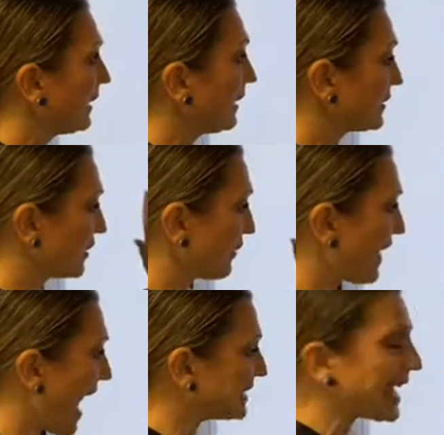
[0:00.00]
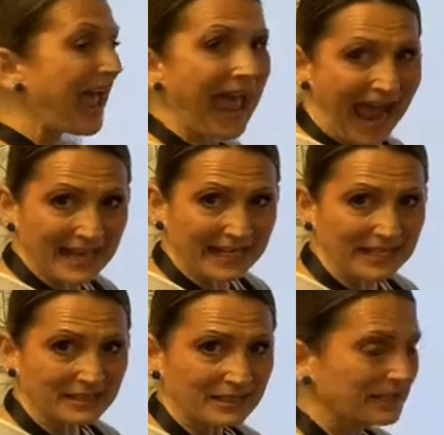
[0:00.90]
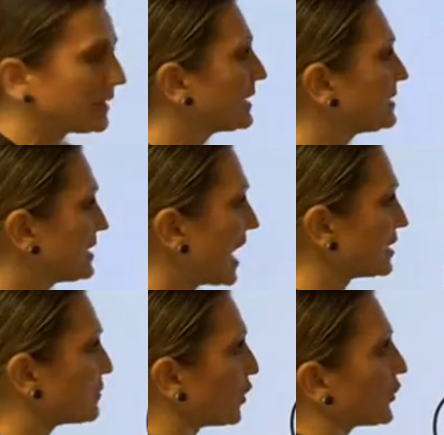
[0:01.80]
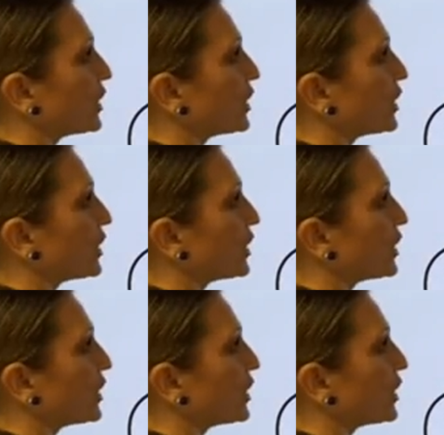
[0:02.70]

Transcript: So that's adding decimals.